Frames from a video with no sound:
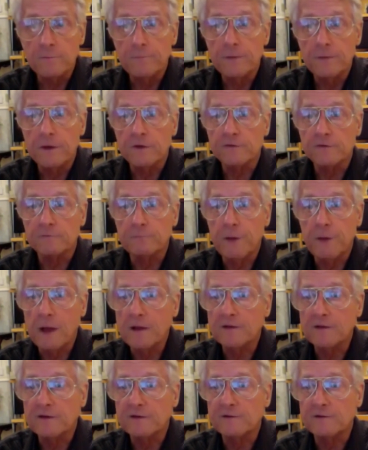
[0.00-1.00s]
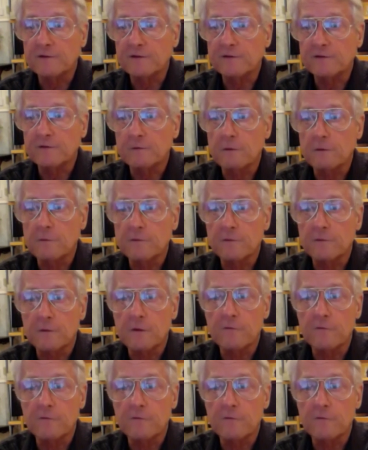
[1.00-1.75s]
because politics and disagreement took